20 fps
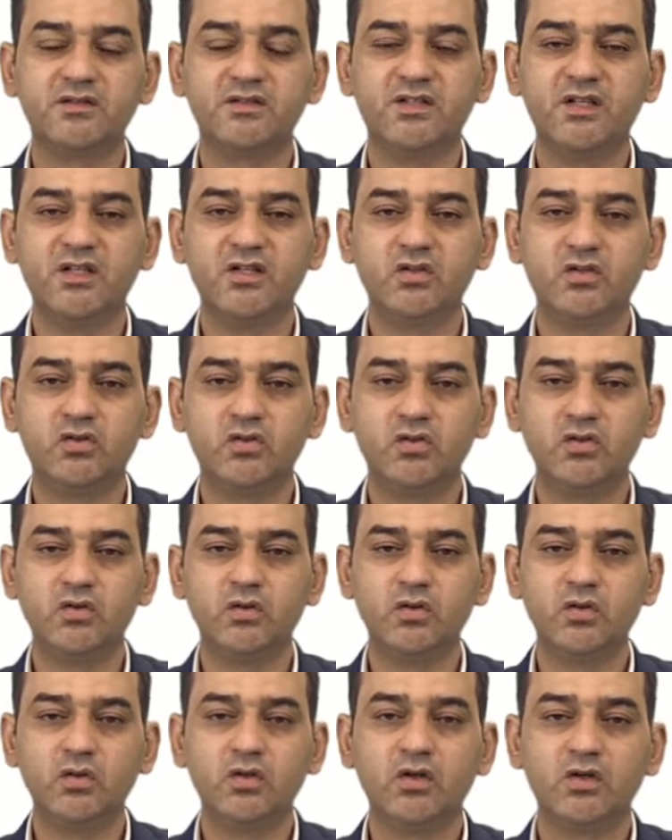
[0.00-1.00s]

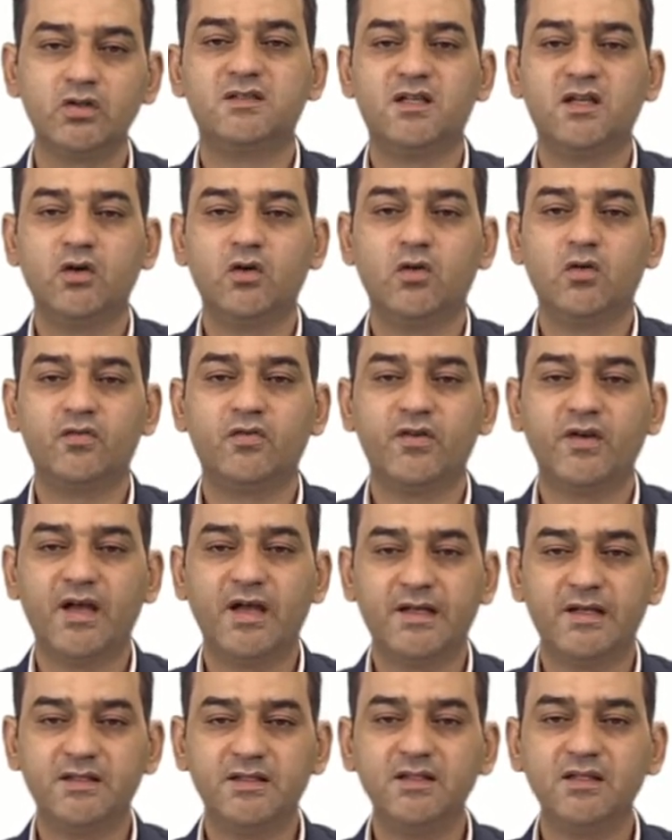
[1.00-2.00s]
T2, T of
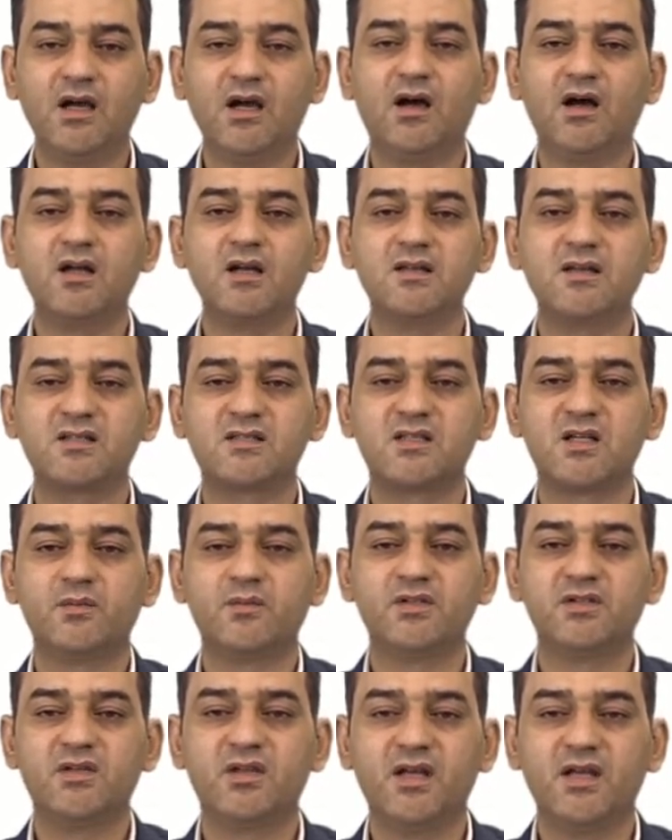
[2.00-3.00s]
N are the
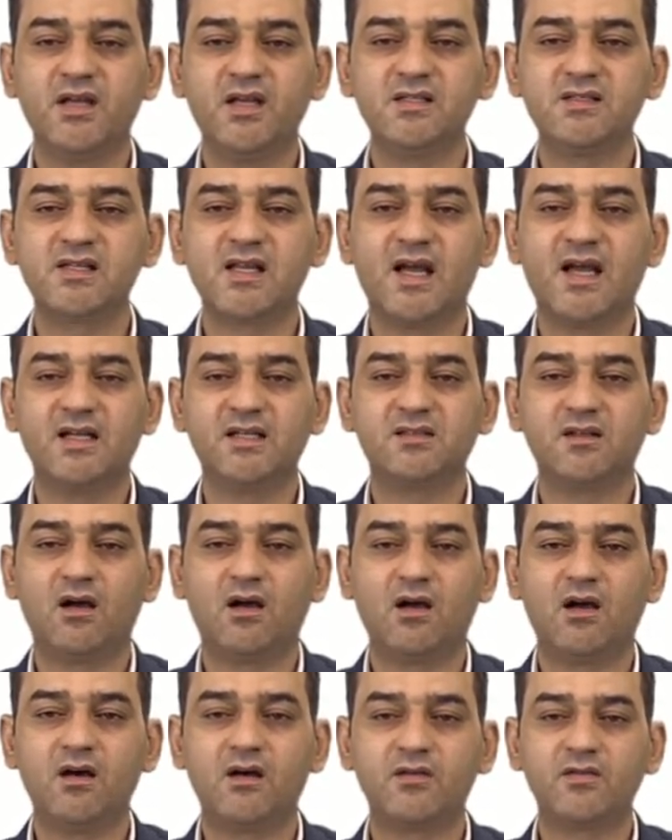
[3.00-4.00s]
subtrees at
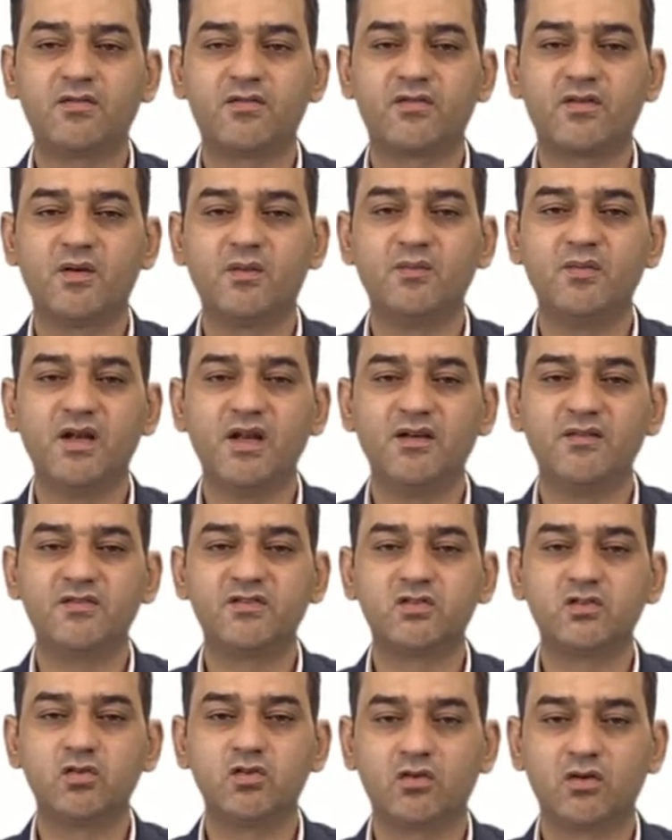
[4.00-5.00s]
R from
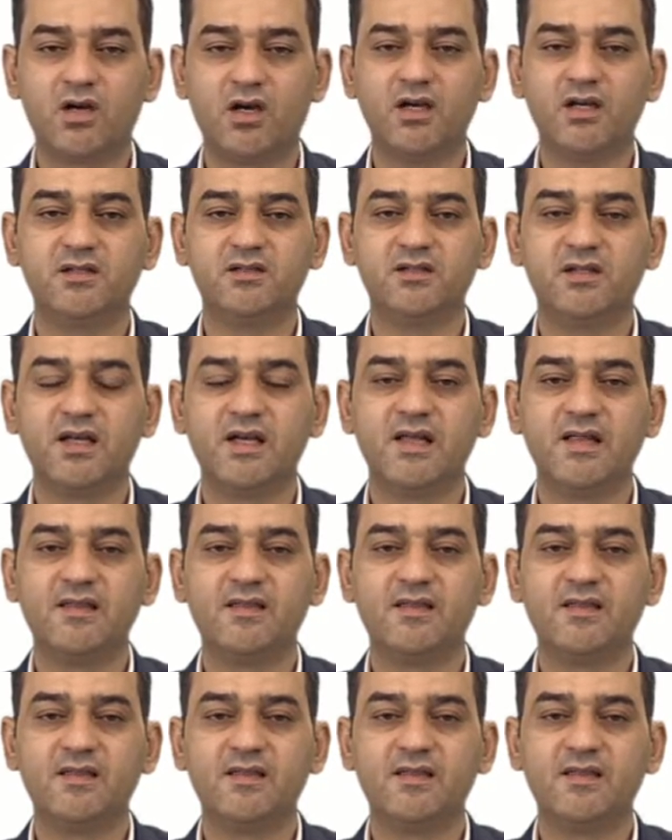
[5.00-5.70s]
left to right.